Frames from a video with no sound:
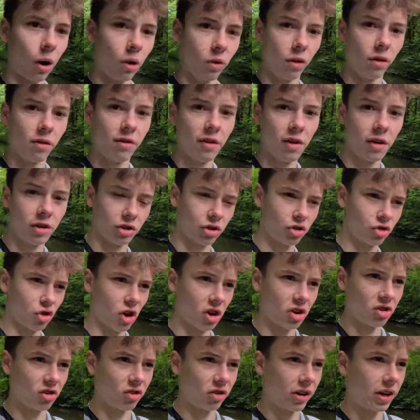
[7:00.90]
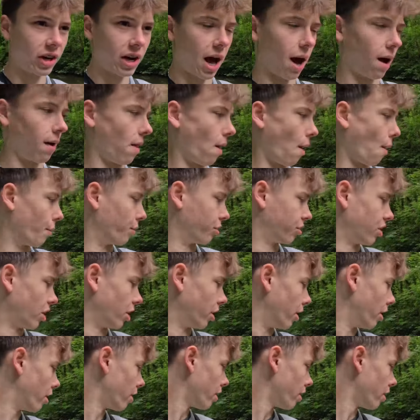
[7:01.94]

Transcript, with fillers: on the first stretch of canal that I was on.